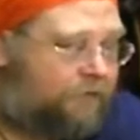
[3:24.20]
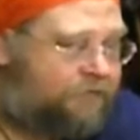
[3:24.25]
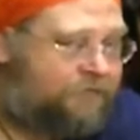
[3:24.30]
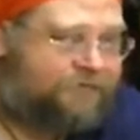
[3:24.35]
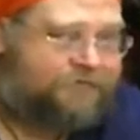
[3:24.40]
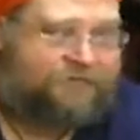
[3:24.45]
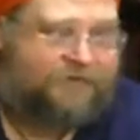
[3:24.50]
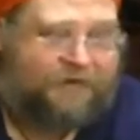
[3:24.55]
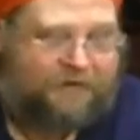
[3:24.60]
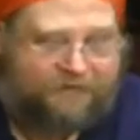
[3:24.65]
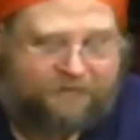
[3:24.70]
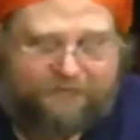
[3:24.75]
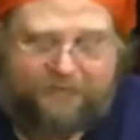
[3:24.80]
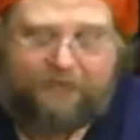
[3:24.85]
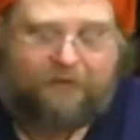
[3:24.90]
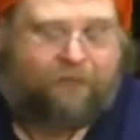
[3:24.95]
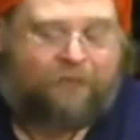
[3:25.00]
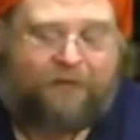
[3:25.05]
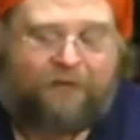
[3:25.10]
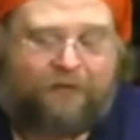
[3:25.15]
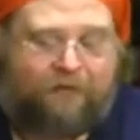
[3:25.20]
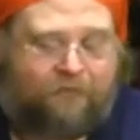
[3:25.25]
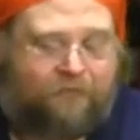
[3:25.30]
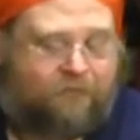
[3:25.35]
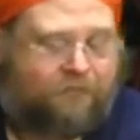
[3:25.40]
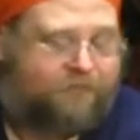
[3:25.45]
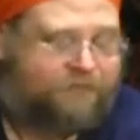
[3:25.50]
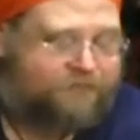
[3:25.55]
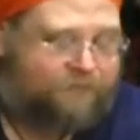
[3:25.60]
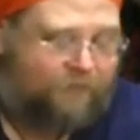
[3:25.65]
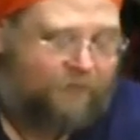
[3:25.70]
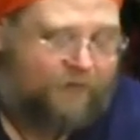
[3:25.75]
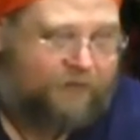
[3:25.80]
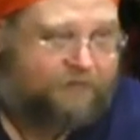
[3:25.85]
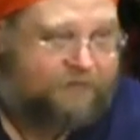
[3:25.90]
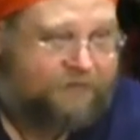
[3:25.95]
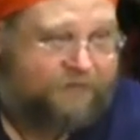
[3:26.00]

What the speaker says: Just as anybody who is a wine